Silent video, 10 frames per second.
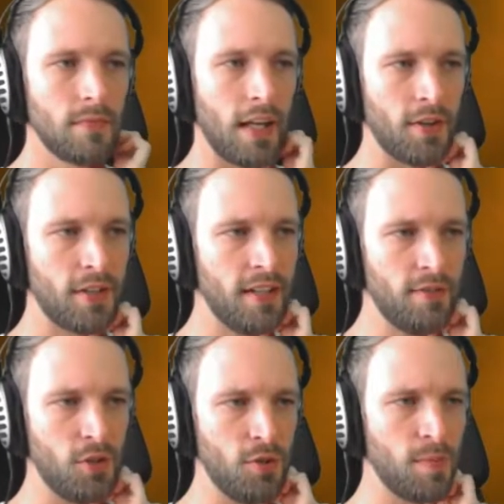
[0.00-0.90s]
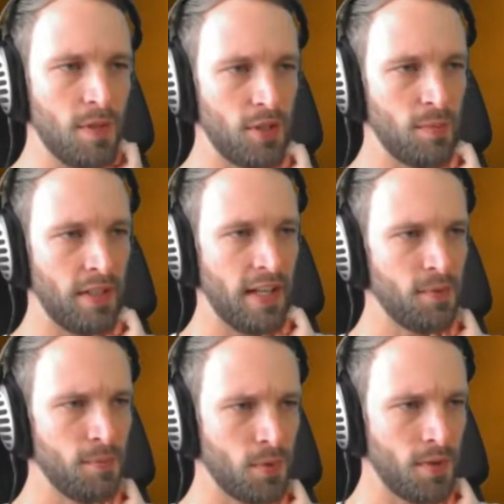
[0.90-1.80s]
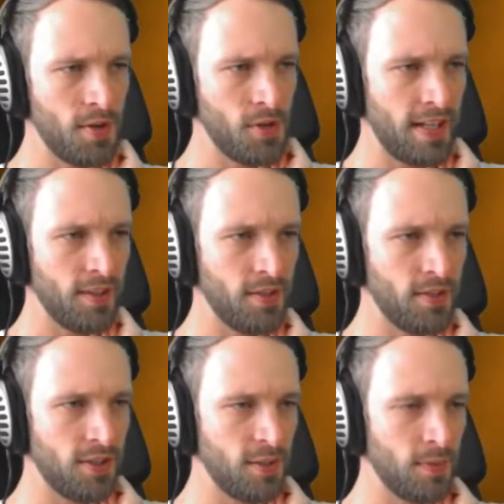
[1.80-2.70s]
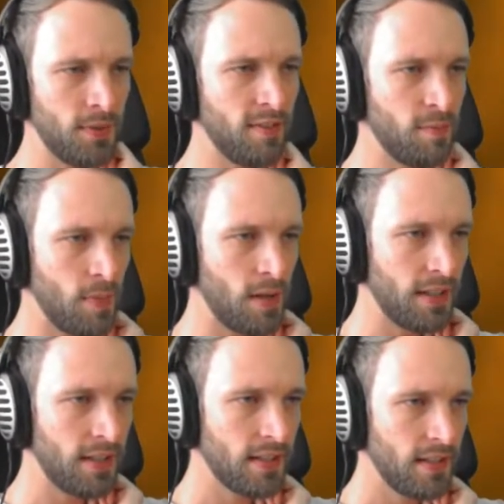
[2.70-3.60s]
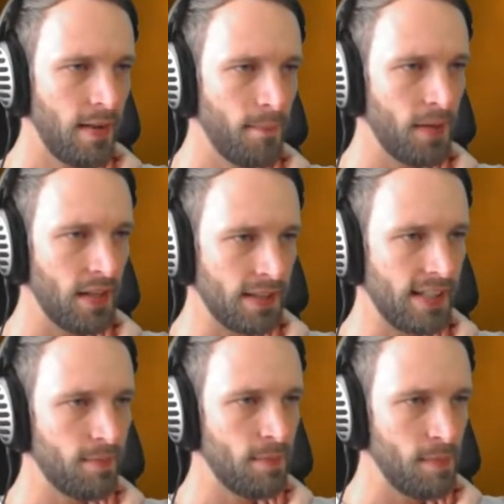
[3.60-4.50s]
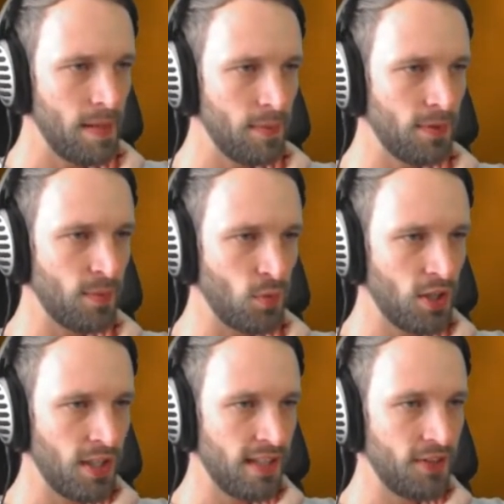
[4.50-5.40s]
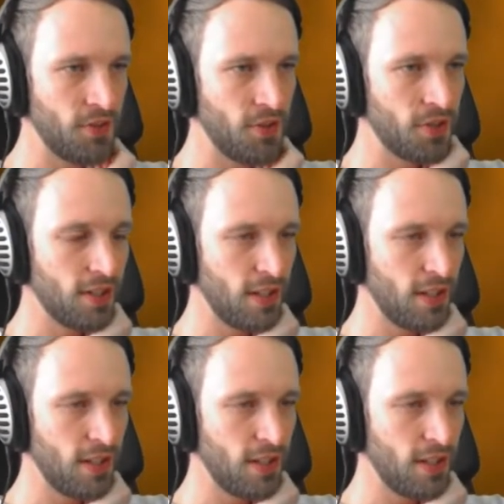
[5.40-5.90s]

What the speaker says: I don't care if you do the mission, but get on board and check out the terminal I've marked. It'll save my people some work and I'll knock